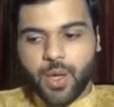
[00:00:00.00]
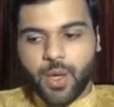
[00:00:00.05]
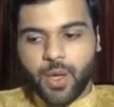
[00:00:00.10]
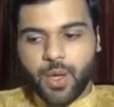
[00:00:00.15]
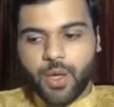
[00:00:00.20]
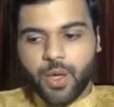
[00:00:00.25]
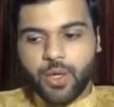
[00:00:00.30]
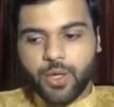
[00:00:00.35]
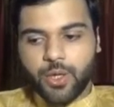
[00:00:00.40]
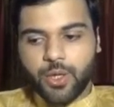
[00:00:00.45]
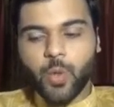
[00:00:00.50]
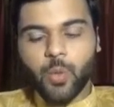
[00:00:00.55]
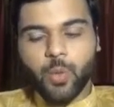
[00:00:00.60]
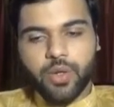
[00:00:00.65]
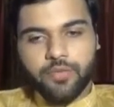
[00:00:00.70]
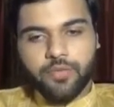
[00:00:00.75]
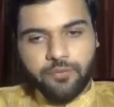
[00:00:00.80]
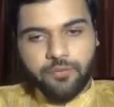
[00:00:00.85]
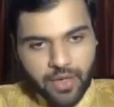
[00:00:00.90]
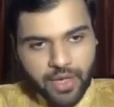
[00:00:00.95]
you
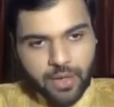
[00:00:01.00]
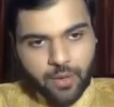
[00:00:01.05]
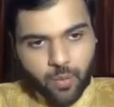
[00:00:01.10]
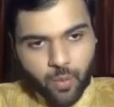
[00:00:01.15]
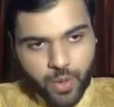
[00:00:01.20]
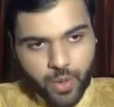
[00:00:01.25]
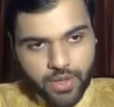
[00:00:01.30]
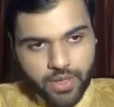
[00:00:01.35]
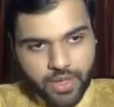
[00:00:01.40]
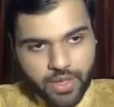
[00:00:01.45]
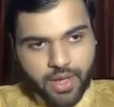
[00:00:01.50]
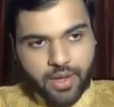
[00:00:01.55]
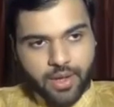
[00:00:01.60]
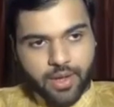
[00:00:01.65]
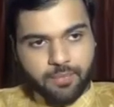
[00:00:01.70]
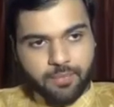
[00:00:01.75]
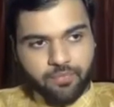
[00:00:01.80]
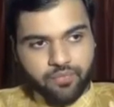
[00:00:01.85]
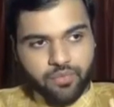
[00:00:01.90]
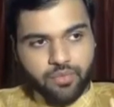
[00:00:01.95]
will feel what
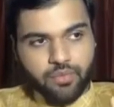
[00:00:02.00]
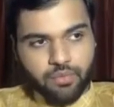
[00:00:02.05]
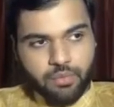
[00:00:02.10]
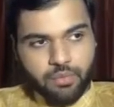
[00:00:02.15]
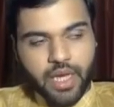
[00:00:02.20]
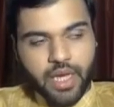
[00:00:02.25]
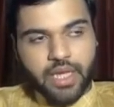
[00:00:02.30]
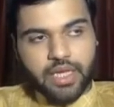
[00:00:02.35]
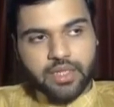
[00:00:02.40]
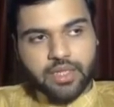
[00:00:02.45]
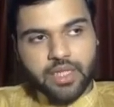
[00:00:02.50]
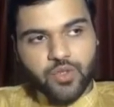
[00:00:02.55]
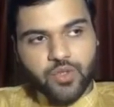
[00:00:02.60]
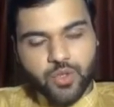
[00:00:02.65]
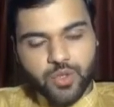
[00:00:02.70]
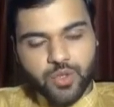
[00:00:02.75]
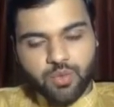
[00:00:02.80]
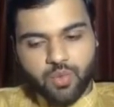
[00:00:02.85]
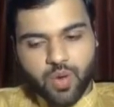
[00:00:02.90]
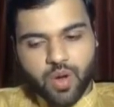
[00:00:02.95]
my
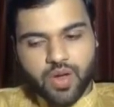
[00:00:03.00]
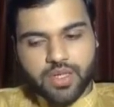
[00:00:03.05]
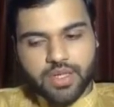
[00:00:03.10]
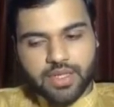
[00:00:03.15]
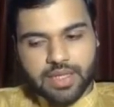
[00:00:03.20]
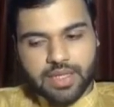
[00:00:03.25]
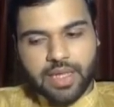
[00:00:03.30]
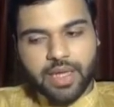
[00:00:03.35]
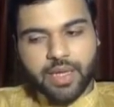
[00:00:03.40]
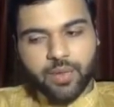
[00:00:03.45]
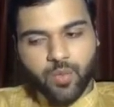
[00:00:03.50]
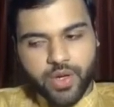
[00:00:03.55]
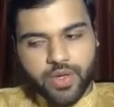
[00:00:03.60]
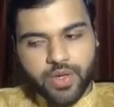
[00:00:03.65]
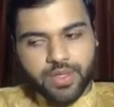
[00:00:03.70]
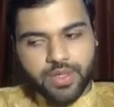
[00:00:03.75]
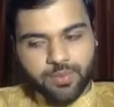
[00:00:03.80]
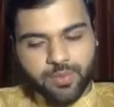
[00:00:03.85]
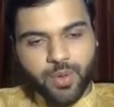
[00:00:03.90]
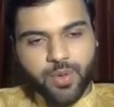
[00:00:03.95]
intention was, what
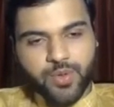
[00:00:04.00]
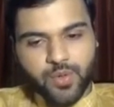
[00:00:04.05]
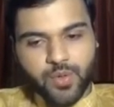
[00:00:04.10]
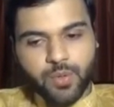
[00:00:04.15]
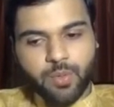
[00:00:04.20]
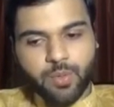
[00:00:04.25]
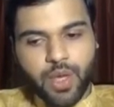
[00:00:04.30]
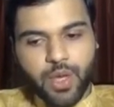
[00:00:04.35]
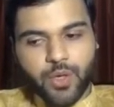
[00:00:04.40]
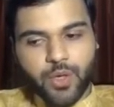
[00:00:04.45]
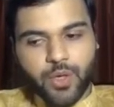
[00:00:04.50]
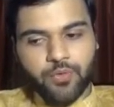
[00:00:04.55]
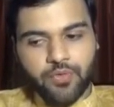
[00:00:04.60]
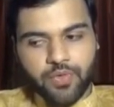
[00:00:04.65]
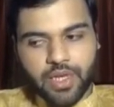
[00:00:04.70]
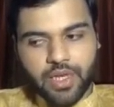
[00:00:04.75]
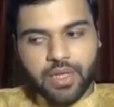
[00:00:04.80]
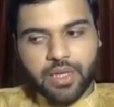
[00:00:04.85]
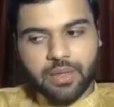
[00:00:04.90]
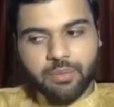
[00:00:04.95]
it's supposed to make you
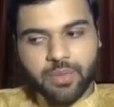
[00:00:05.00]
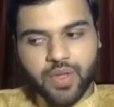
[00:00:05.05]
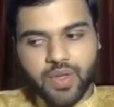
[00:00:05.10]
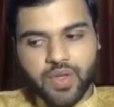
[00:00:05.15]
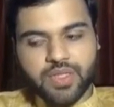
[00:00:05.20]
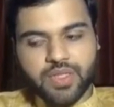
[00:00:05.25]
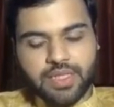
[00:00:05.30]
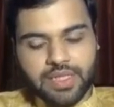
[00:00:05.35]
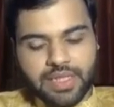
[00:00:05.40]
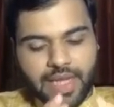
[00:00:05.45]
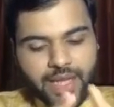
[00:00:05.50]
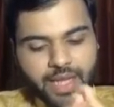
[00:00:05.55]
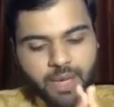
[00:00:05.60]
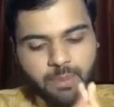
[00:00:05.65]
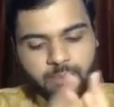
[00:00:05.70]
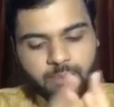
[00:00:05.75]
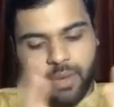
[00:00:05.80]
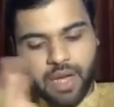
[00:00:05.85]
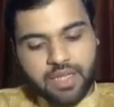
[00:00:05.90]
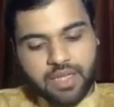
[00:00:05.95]
feel, because it's like a
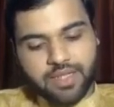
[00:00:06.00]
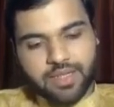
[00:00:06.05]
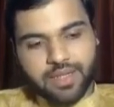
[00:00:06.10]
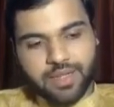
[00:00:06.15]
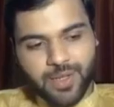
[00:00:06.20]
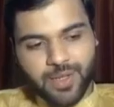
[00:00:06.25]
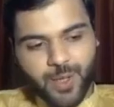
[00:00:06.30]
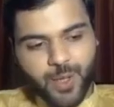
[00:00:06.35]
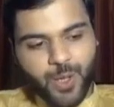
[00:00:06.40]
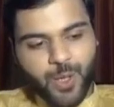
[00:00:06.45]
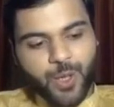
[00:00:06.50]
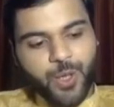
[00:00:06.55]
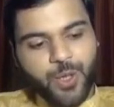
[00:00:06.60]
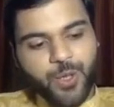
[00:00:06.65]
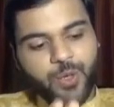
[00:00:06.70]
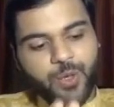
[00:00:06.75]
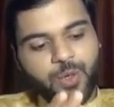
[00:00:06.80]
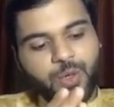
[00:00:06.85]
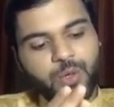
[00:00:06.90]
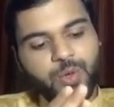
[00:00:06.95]
puzzle.
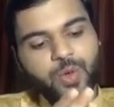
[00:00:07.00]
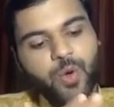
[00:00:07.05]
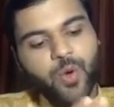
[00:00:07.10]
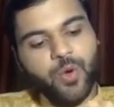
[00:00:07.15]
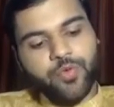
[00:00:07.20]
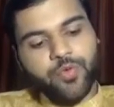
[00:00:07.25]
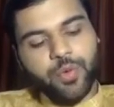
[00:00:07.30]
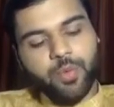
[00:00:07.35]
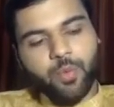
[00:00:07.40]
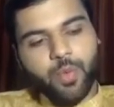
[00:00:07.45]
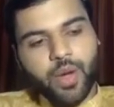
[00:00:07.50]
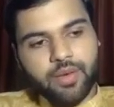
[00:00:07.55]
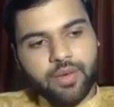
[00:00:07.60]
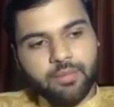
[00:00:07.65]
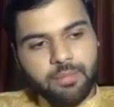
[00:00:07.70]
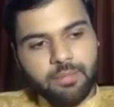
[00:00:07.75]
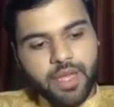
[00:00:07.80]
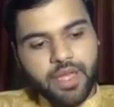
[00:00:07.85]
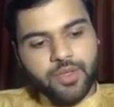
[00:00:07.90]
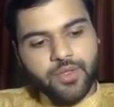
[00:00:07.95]
You go from
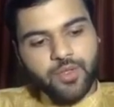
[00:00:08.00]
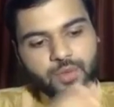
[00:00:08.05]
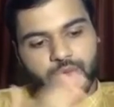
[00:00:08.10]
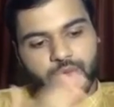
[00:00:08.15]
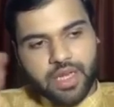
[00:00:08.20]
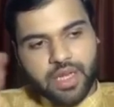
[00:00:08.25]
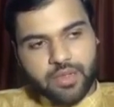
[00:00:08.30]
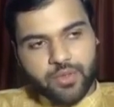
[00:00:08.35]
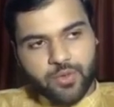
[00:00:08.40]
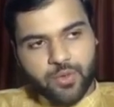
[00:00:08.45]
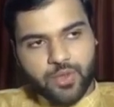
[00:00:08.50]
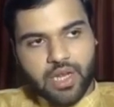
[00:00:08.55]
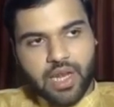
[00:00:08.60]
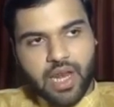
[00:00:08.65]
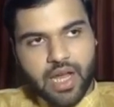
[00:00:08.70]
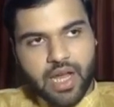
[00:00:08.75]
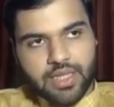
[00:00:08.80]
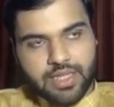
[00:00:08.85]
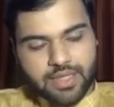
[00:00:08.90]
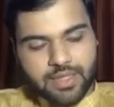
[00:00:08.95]
one page to the
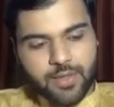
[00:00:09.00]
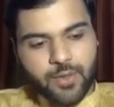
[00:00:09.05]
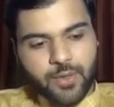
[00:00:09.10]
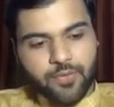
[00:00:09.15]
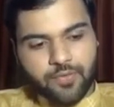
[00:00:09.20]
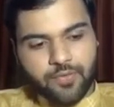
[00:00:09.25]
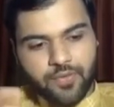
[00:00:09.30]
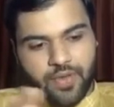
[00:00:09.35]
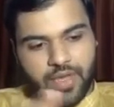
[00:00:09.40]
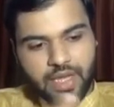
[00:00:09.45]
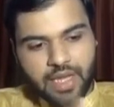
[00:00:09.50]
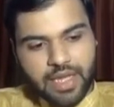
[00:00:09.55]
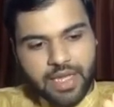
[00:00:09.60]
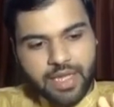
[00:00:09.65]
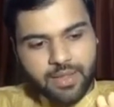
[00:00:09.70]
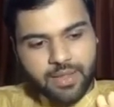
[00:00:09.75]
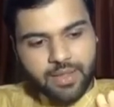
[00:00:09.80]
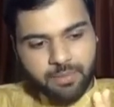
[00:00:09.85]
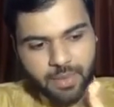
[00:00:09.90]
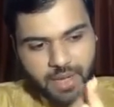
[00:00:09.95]
last, and you feel
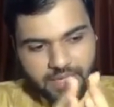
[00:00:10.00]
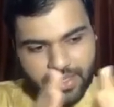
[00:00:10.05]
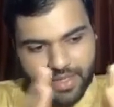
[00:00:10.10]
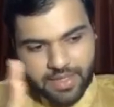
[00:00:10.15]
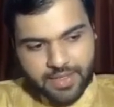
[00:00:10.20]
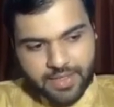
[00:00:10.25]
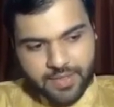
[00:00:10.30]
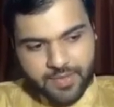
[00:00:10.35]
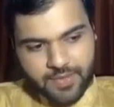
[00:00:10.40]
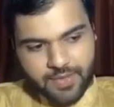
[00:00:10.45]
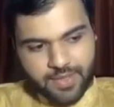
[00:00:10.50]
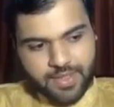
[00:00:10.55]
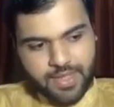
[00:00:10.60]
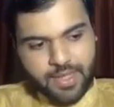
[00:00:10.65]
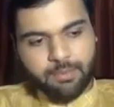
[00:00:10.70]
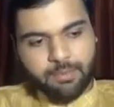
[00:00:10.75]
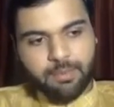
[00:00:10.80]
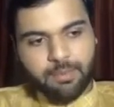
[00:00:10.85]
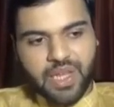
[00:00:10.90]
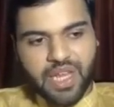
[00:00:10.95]
that the puzzle is
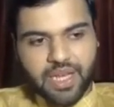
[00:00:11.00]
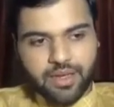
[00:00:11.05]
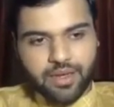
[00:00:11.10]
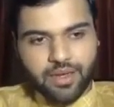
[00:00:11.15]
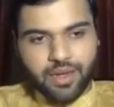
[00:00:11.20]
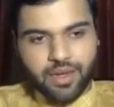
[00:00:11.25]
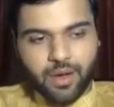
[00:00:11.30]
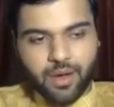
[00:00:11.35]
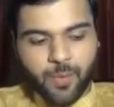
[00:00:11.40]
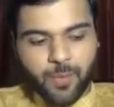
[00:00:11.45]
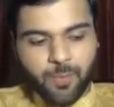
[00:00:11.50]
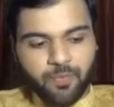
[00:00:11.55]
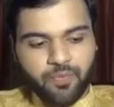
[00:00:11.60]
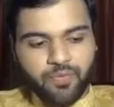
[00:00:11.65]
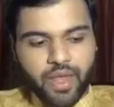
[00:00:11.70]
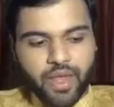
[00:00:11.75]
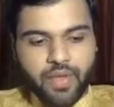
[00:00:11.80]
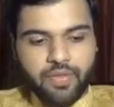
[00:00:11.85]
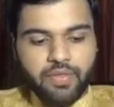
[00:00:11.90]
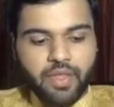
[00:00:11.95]
complete now,
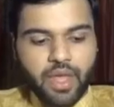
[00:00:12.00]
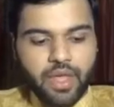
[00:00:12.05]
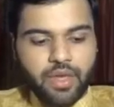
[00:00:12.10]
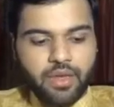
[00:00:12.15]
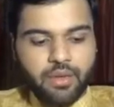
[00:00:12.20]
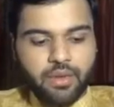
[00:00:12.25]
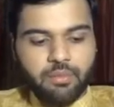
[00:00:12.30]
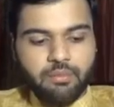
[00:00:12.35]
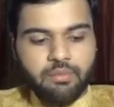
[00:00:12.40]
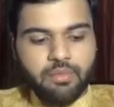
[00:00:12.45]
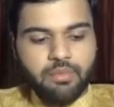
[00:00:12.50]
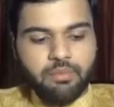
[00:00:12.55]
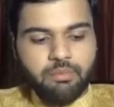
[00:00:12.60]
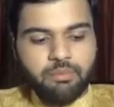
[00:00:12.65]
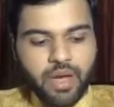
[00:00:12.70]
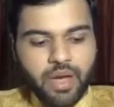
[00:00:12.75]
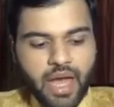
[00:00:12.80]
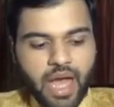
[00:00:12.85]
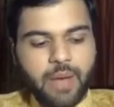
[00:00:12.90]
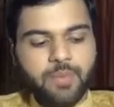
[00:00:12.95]
and then
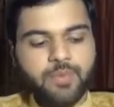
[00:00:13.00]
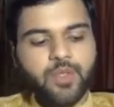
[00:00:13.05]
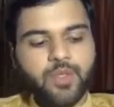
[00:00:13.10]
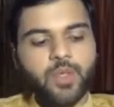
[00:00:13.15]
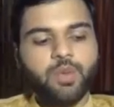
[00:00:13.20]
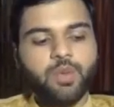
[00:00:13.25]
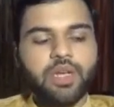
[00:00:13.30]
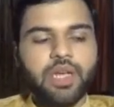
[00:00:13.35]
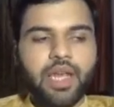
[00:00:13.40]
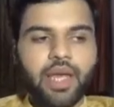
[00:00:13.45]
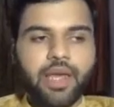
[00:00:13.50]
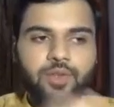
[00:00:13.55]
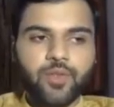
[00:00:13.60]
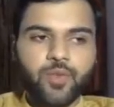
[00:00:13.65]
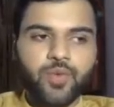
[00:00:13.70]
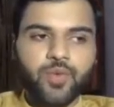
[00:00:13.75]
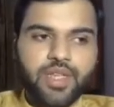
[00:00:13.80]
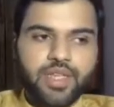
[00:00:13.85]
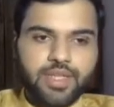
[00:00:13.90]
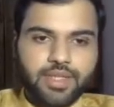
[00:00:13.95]
perhaps you would like
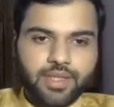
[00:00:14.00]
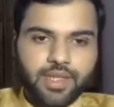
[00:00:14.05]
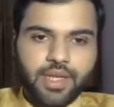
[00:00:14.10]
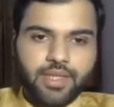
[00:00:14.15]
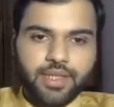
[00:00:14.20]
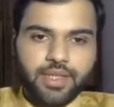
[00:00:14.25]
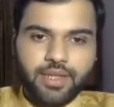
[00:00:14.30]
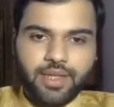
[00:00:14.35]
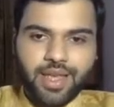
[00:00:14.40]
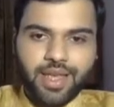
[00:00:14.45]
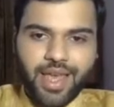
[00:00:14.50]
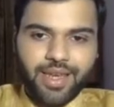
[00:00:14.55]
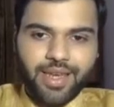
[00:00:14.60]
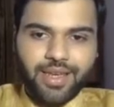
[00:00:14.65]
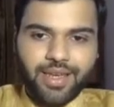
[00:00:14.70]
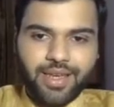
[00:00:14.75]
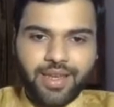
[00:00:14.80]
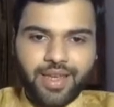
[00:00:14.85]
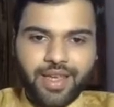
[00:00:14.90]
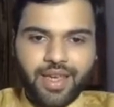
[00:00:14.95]
to restart it
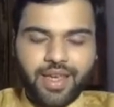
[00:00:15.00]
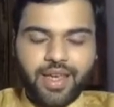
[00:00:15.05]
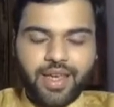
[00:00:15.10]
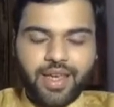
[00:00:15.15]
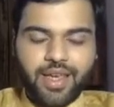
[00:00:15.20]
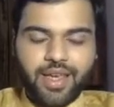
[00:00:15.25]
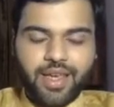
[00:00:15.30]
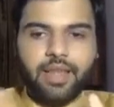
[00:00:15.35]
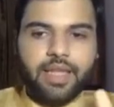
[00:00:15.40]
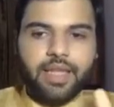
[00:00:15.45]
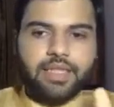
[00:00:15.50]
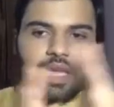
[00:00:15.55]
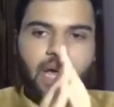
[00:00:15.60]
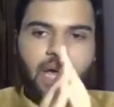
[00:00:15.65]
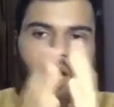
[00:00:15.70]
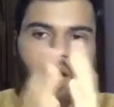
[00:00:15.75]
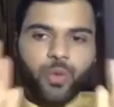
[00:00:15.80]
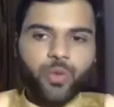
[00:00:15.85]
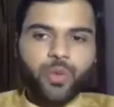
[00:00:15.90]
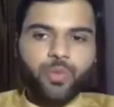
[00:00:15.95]
again. And that's
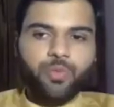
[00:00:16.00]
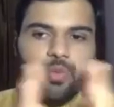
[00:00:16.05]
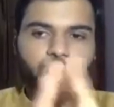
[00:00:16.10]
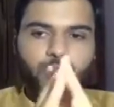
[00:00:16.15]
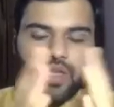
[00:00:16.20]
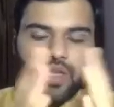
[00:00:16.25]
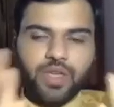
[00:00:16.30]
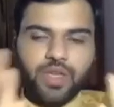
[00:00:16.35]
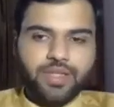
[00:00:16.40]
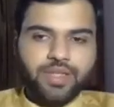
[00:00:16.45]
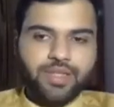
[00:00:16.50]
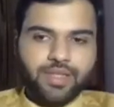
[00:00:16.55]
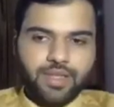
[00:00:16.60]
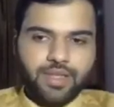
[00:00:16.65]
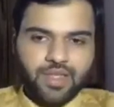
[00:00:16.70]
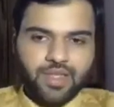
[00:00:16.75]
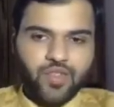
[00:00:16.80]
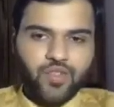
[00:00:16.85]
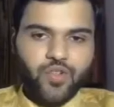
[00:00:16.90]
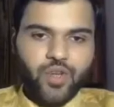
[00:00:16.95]
how the book is
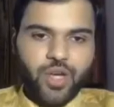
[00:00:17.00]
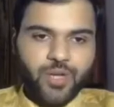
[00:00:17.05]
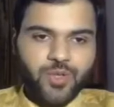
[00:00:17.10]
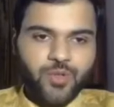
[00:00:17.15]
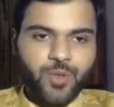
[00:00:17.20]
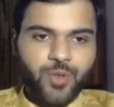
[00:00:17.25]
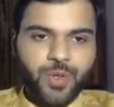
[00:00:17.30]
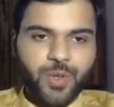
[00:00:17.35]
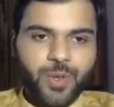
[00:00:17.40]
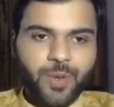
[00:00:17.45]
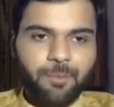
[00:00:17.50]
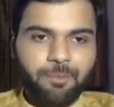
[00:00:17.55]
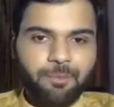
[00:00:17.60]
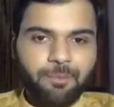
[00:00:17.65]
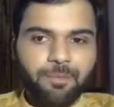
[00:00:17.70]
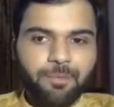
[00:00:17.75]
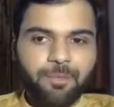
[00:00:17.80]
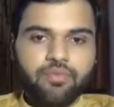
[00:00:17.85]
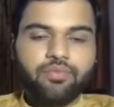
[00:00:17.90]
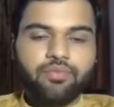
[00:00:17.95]
structured.
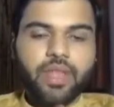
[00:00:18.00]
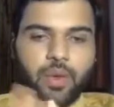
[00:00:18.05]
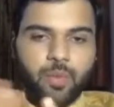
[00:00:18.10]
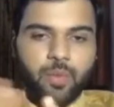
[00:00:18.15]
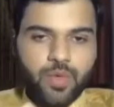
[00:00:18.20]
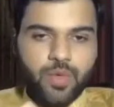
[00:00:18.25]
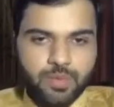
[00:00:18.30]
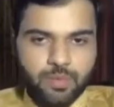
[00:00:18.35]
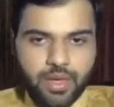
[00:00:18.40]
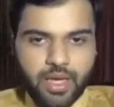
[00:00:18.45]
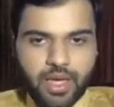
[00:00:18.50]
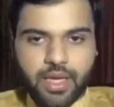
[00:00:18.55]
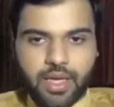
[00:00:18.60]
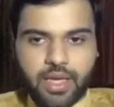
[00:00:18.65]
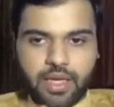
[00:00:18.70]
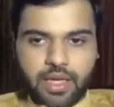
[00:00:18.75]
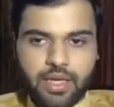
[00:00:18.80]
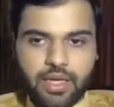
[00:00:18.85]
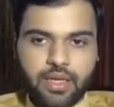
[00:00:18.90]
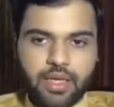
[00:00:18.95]
That was
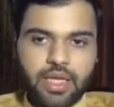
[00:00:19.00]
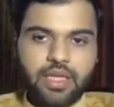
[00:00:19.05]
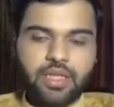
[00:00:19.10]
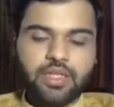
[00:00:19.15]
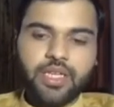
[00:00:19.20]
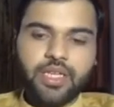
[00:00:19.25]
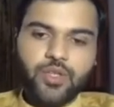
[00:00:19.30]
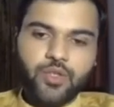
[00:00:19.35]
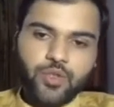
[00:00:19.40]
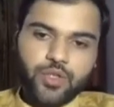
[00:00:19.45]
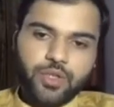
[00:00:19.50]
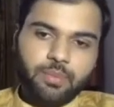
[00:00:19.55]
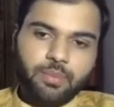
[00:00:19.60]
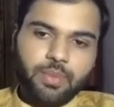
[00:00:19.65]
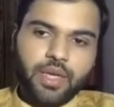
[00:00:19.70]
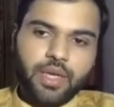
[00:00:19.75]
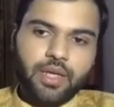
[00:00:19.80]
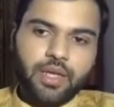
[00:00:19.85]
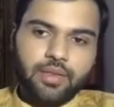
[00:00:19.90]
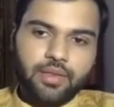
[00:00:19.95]
my intention
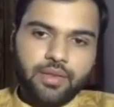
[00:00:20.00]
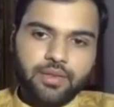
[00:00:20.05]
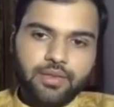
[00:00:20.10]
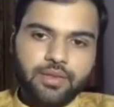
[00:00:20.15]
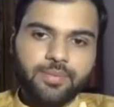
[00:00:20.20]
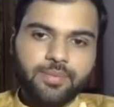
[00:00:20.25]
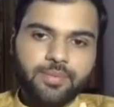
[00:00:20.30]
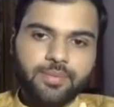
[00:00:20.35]
behind this.